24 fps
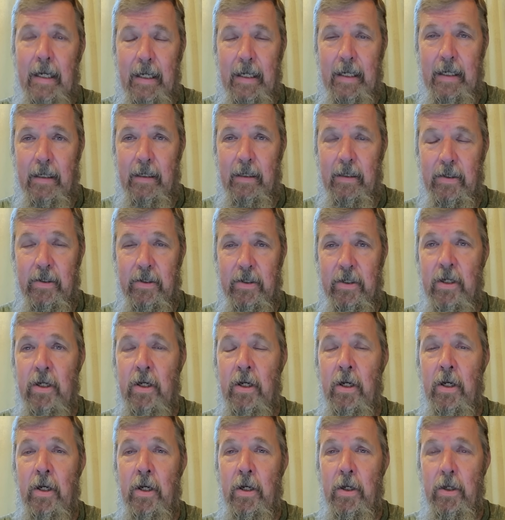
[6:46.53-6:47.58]
is
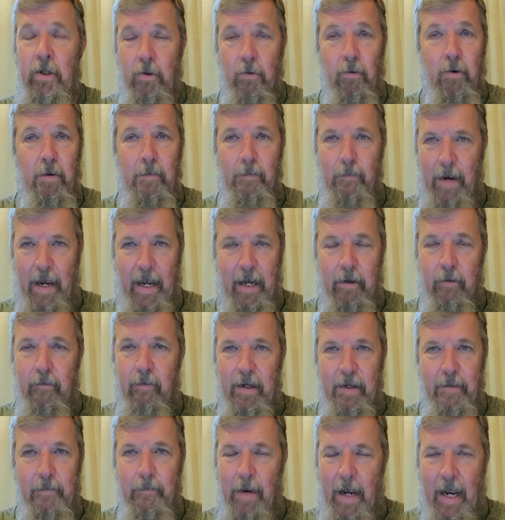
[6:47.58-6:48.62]
your
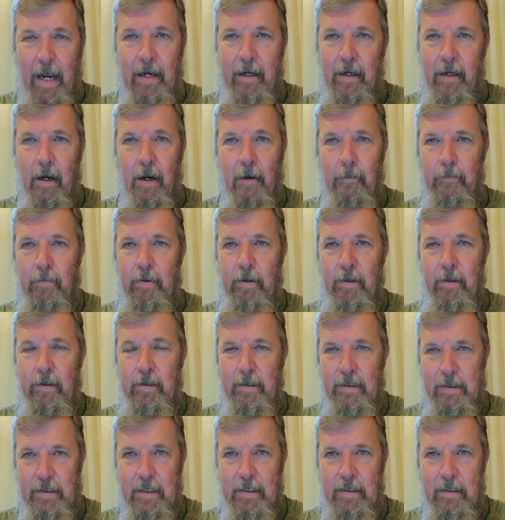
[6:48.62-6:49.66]
battery backup
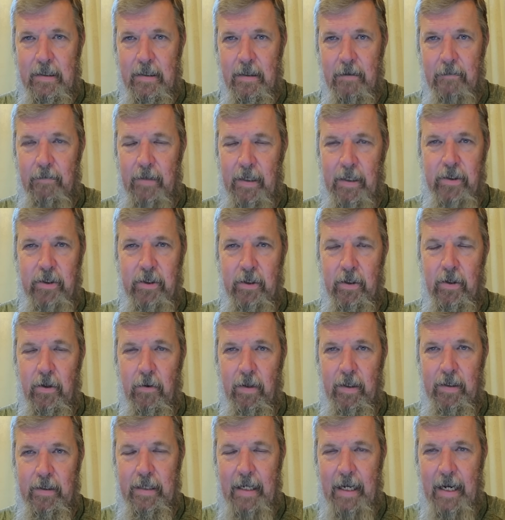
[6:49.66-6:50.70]
system that you're
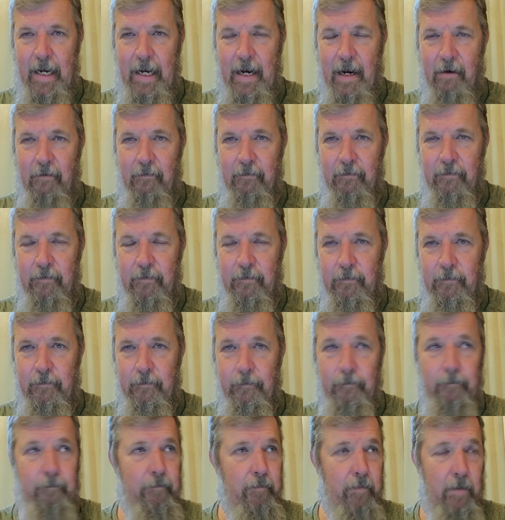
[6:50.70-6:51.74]
going to have,
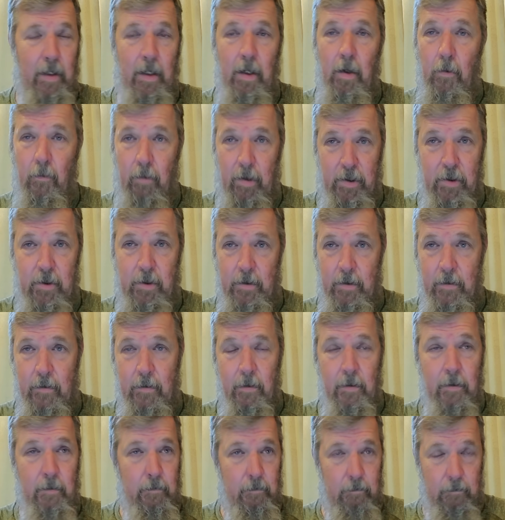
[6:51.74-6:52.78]
which
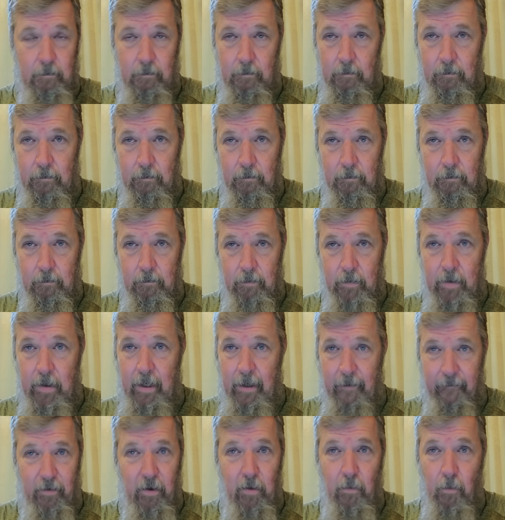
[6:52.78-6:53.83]

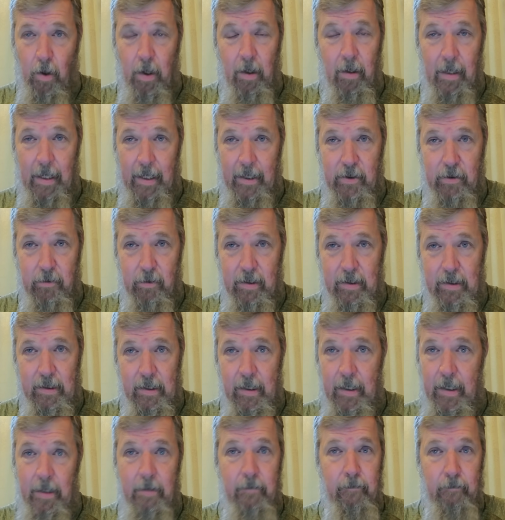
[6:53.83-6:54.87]
if you want
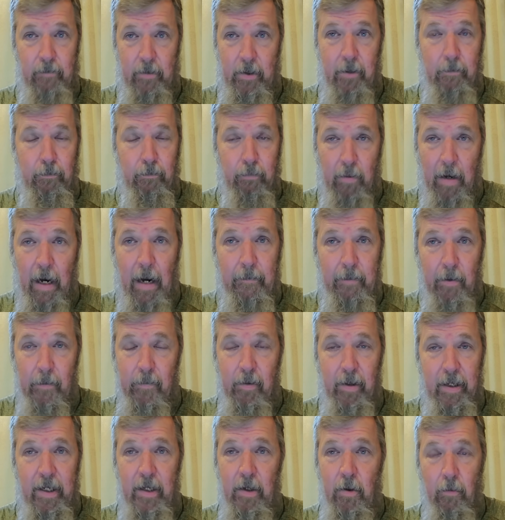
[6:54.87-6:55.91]
electricity, you're
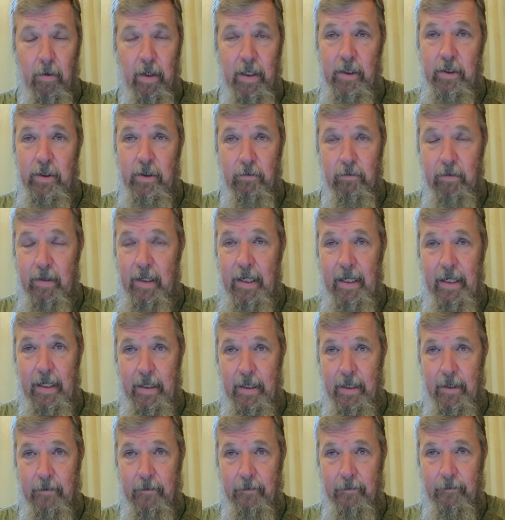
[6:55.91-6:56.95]
probably going to need.
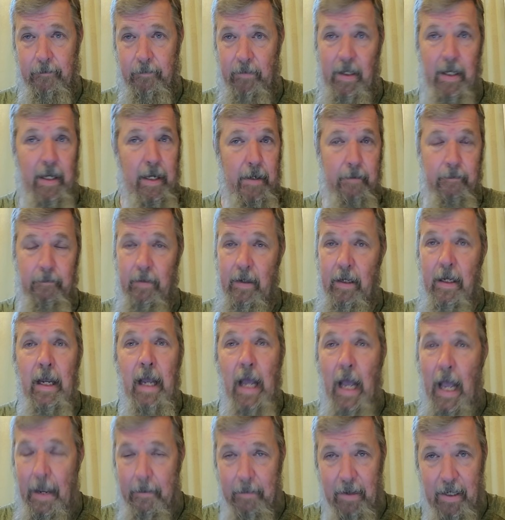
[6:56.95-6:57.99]
Okay.
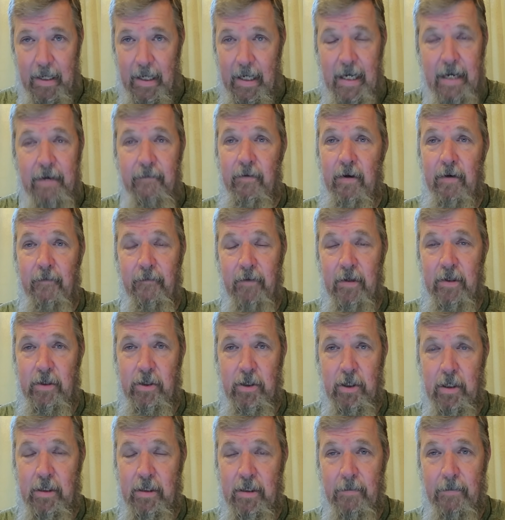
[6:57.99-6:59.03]
I mean, even if it's
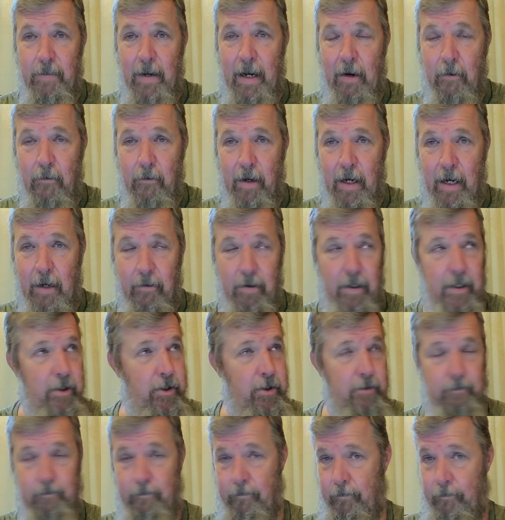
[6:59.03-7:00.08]
just a power
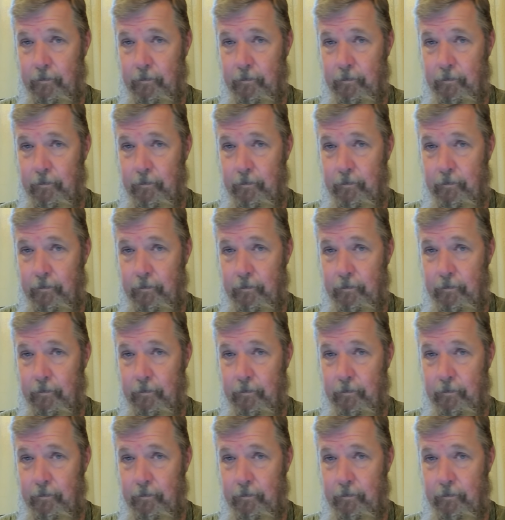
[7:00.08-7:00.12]
outage,